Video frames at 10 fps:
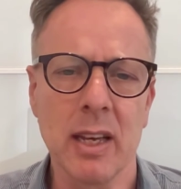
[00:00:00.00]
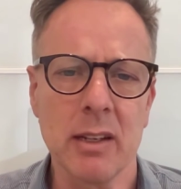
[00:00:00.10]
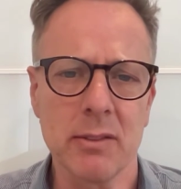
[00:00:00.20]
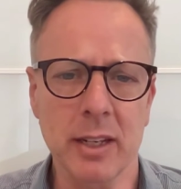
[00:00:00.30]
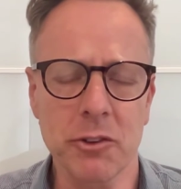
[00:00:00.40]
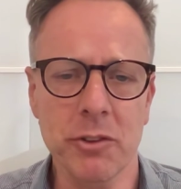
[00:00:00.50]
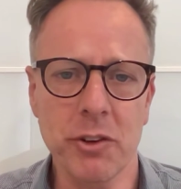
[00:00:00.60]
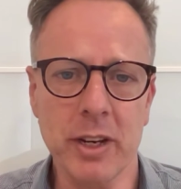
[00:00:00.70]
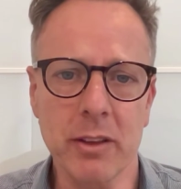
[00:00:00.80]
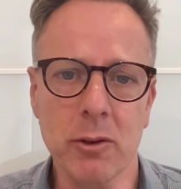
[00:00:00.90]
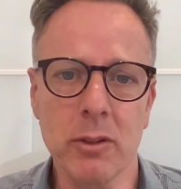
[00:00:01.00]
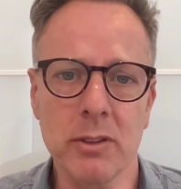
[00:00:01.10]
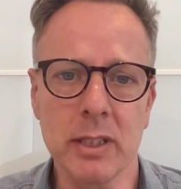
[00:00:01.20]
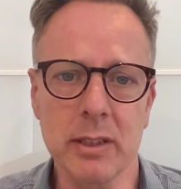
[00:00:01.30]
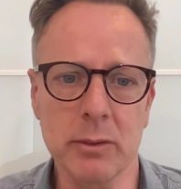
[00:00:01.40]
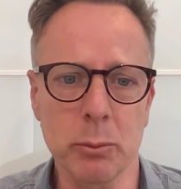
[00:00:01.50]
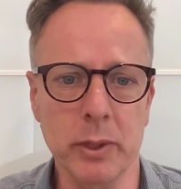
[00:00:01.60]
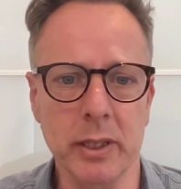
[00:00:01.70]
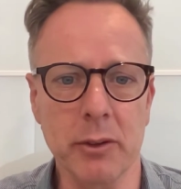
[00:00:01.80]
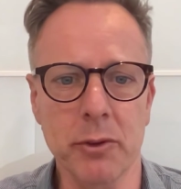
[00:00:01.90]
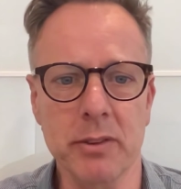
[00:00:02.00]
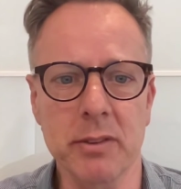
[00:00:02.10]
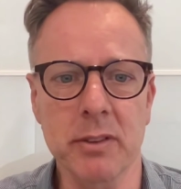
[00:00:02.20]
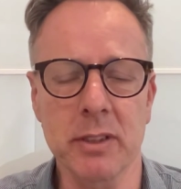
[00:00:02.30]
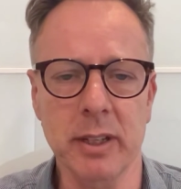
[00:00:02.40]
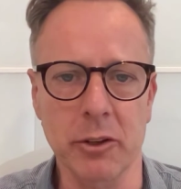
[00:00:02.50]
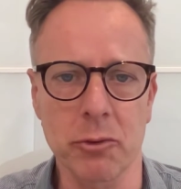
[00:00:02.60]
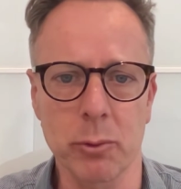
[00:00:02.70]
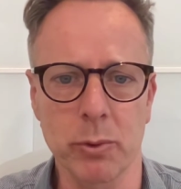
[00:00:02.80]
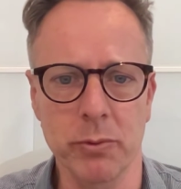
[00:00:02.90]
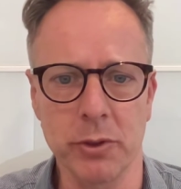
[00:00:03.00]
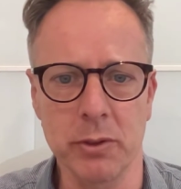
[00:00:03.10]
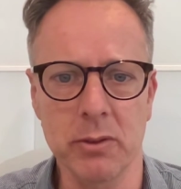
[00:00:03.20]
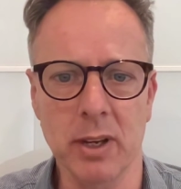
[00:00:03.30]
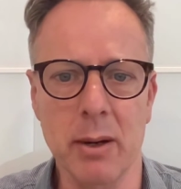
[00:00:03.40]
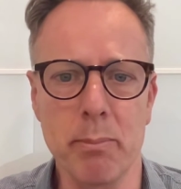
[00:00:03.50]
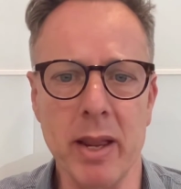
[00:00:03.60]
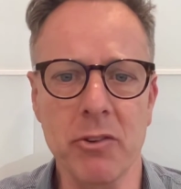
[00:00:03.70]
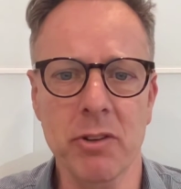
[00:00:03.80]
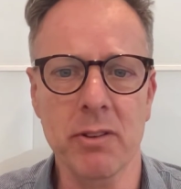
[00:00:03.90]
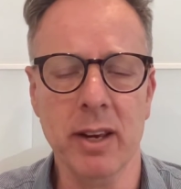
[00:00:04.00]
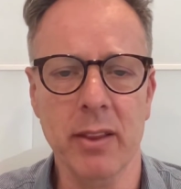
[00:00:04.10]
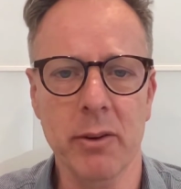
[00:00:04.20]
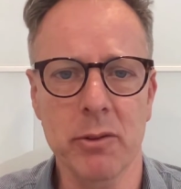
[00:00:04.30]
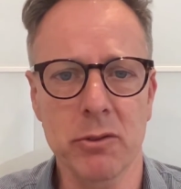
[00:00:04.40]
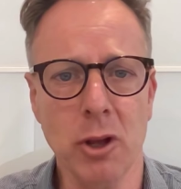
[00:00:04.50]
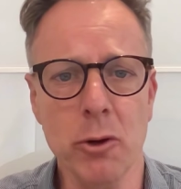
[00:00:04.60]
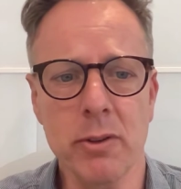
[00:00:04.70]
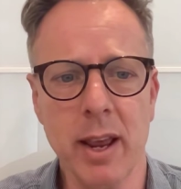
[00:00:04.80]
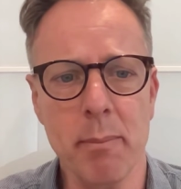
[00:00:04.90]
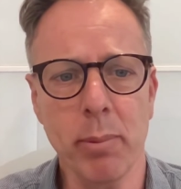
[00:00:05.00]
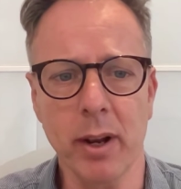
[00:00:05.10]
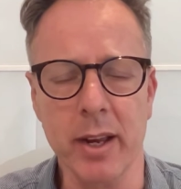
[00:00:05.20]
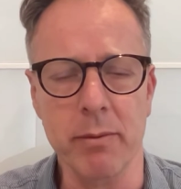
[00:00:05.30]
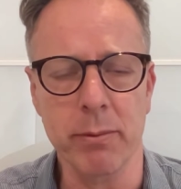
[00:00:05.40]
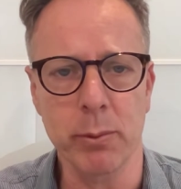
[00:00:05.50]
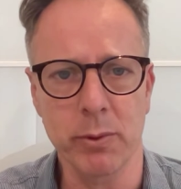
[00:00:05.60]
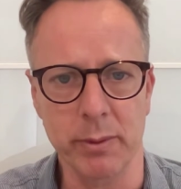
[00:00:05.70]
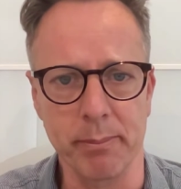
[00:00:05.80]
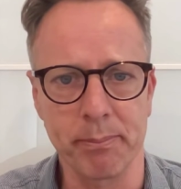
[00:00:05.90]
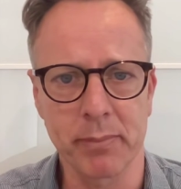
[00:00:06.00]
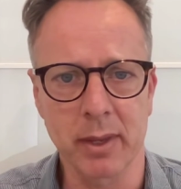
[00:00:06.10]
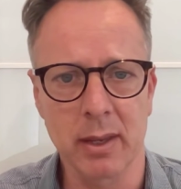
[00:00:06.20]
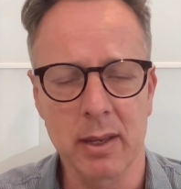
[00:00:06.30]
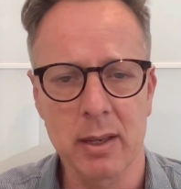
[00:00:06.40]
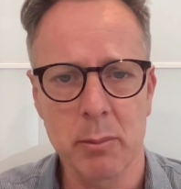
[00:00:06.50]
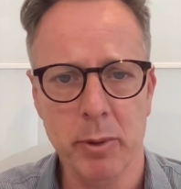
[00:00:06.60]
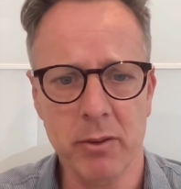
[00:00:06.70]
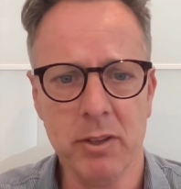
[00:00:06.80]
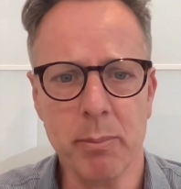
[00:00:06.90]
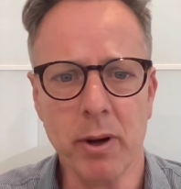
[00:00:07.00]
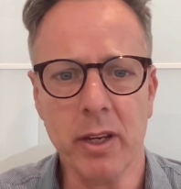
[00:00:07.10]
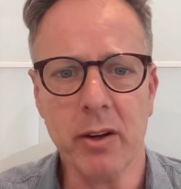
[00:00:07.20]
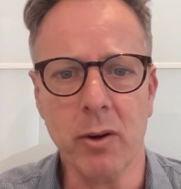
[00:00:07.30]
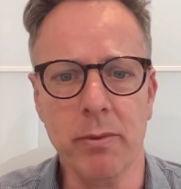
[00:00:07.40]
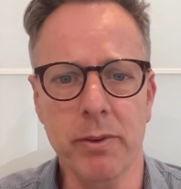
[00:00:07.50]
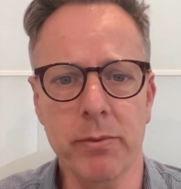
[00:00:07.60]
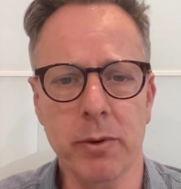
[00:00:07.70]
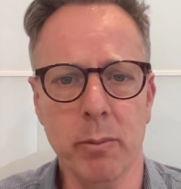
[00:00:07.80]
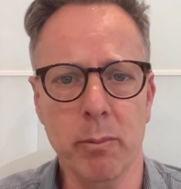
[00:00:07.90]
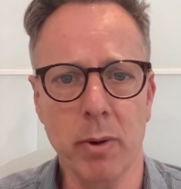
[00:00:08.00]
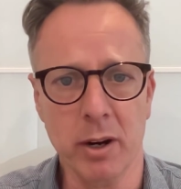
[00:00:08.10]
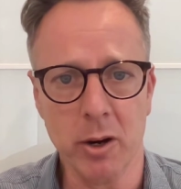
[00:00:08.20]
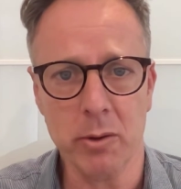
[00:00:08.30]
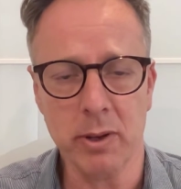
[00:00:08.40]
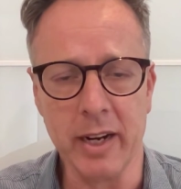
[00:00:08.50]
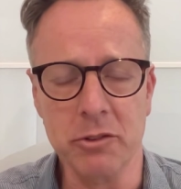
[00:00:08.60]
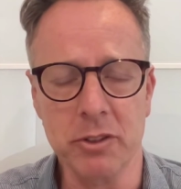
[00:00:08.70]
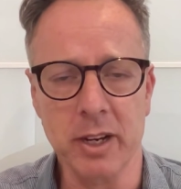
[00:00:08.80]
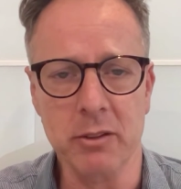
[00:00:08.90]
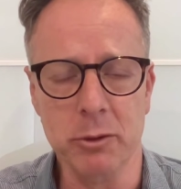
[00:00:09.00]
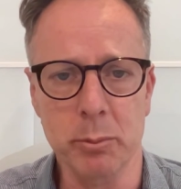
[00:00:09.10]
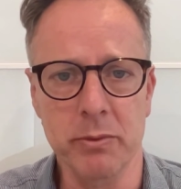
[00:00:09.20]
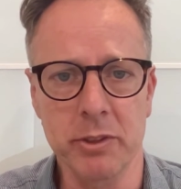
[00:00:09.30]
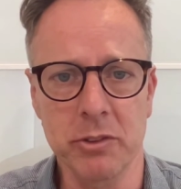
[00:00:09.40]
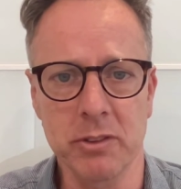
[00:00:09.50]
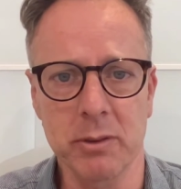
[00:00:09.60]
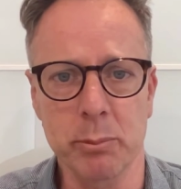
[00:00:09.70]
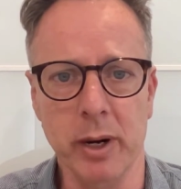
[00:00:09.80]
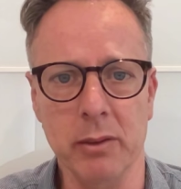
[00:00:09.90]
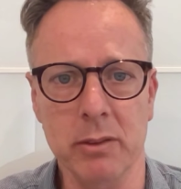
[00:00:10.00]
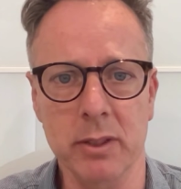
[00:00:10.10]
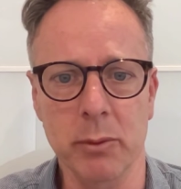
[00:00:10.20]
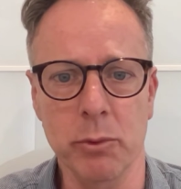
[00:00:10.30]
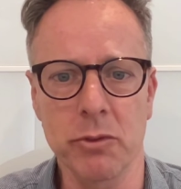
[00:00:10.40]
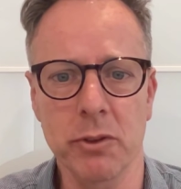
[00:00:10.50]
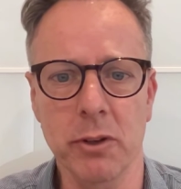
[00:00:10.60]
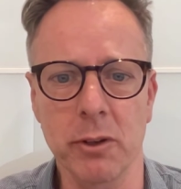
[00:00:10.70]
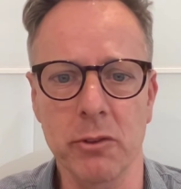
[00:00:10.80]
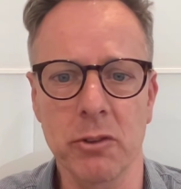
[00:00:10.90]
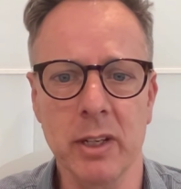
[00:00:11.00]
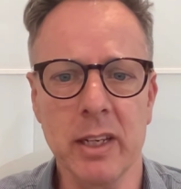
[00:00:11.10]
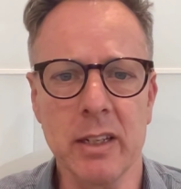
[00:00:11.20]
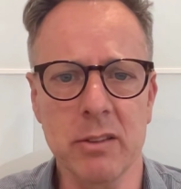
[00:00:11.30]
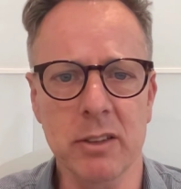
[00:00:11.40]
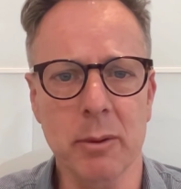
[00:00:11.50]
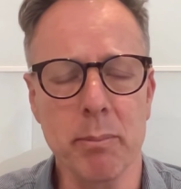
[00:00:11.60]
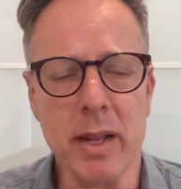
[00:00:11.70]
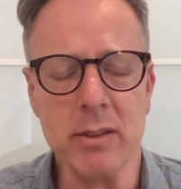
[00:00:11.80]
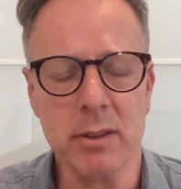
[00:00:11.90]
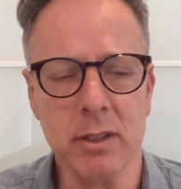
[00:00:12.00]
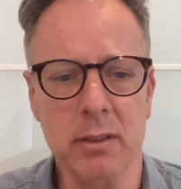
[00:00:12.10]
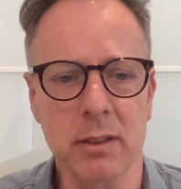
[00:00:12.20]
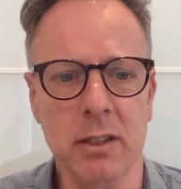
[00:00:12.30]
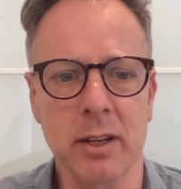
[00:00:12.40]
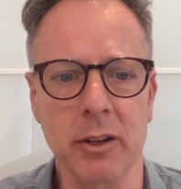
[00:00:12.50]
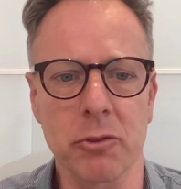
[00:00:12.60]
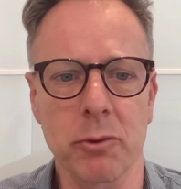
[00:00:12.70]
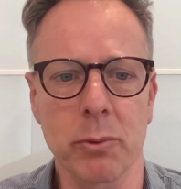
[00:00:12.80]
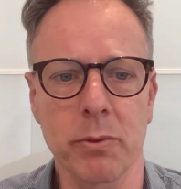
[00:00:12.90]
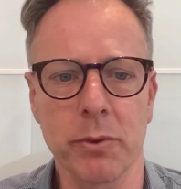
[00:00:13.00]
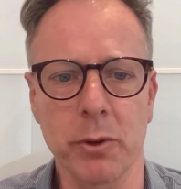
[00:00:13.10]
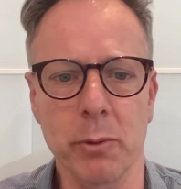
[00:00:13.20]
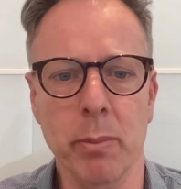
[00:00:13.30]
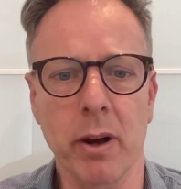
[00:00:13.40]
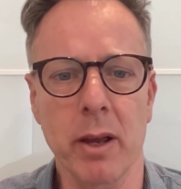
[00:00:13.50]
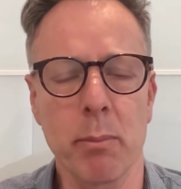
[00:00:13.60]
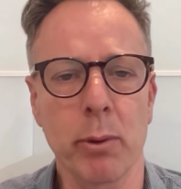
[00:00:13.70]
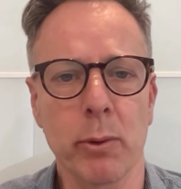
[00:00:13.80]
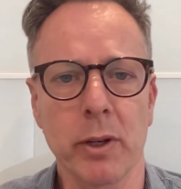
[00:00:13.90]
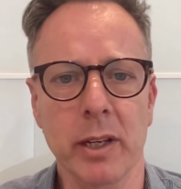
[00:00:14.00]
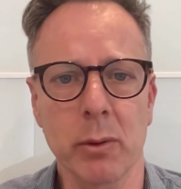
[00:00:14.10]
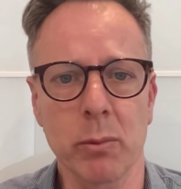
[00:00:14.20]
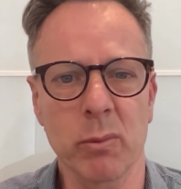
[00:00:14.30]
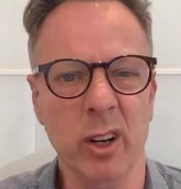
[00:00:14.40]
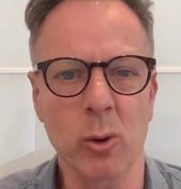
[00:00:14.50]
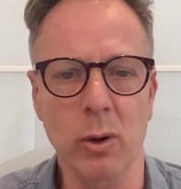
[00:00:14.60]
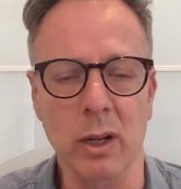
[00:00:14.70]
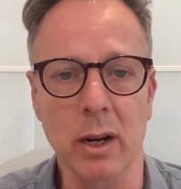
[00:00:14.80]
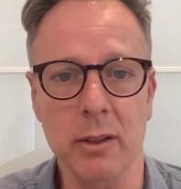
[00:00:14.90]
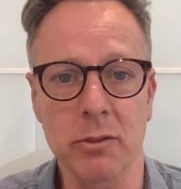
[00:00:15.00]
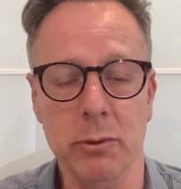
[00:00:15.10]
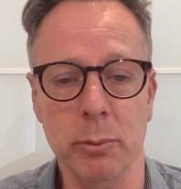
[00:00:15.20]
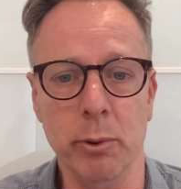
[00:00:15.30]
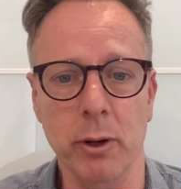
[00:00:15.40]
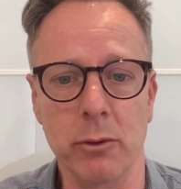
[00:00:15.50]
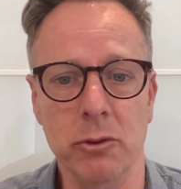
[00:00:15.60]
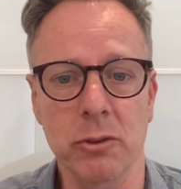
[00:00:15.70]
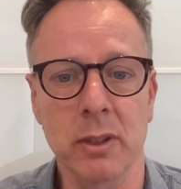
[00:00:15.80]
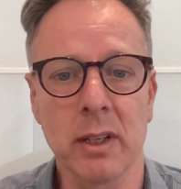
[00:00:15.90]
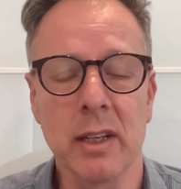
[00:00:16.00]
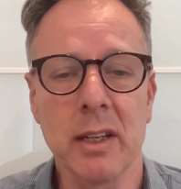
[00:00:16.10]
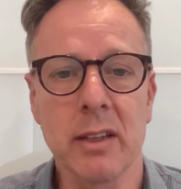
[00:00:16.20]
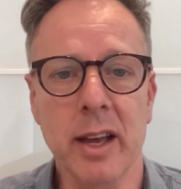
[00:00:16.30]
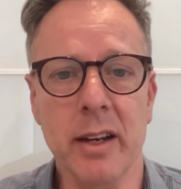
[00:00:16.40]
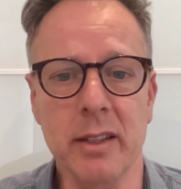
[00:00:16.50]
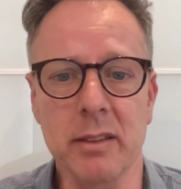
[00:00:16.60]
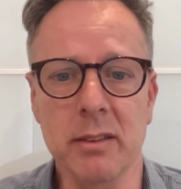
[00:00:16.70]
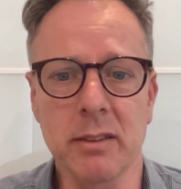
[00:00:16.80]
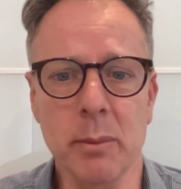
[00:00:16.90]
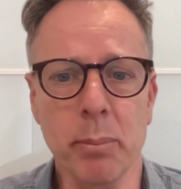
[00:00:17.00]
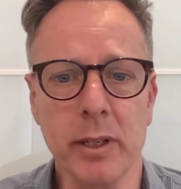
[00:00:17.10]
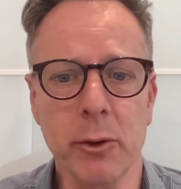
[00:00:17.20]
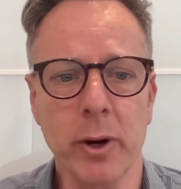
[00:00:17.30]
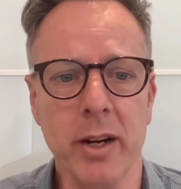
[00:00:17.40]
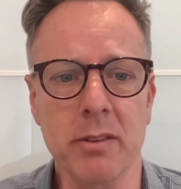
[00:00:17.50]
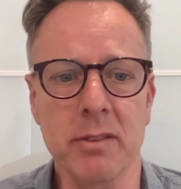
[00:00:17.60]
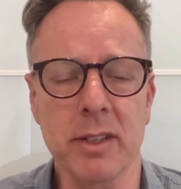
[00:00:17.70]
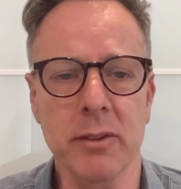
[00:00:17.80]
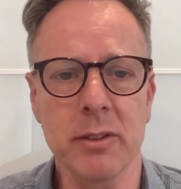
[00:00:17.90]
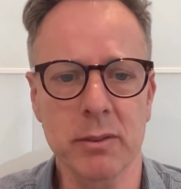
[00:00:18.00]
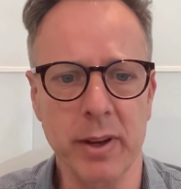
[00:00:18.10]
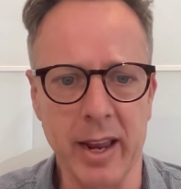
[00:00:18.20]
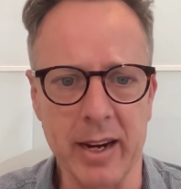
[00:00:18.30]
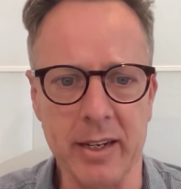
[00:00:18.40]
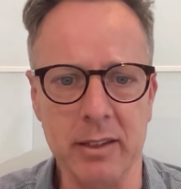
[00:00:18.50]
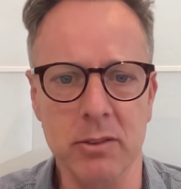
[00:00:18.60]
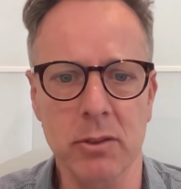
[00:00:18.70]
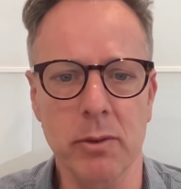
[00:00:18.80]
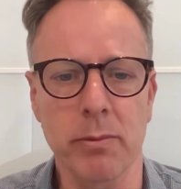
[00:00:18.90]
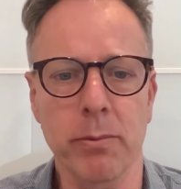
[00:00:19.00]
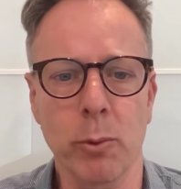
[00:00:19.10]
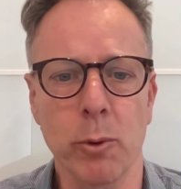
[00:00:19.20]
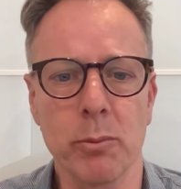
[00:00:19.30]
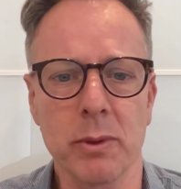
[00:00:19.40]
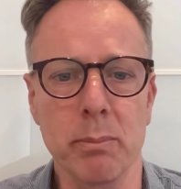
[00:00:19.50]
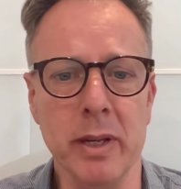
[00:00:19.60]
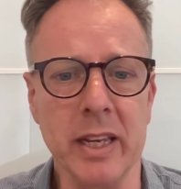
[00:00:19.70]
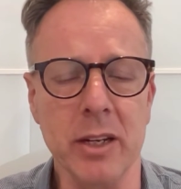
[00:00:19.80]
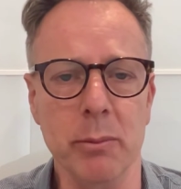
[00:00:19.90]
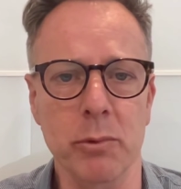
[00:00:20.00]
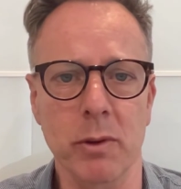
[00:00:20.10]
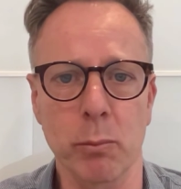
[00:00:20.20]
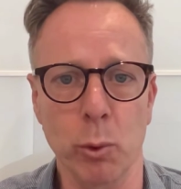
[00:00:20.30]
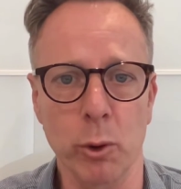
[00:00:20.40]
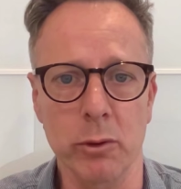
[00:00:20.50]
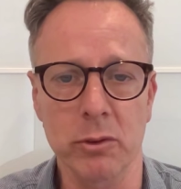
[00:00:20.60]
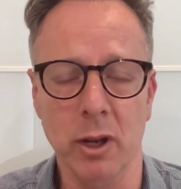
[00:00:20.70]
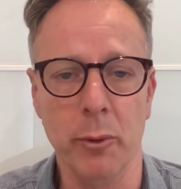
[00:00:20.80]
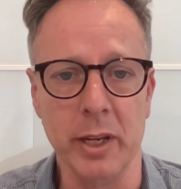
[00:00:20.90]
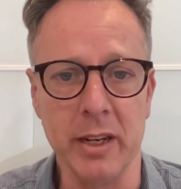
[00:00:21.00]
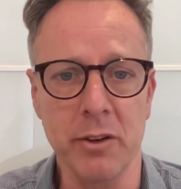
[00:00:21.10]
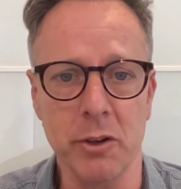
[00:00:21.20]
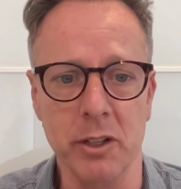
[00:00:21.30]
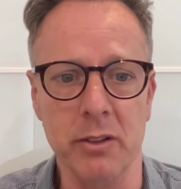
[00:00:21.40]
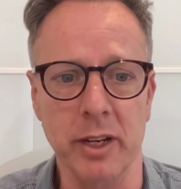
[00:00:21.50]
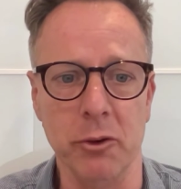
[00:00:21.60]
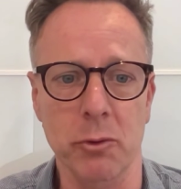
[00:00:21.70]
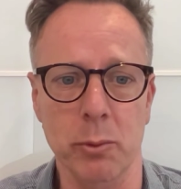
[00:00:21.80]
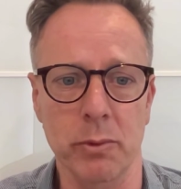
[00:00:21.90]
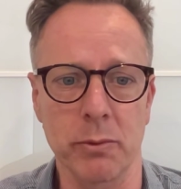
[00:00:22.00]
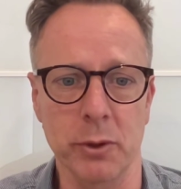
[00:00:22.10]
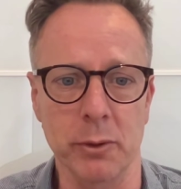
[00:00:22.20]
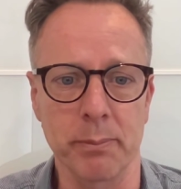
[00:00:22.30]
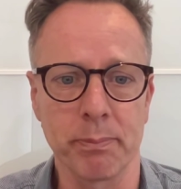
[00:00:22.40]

Section G in the content this week addresses contextual reviews and mentions how there is no template for them. But a tip I can offer from my own HDR supervisions and practice-led research is to commence the contextual review by employing what I call a cluster approach. That is, simply create a series of headings to the forms and mediums of works going into your contextual review.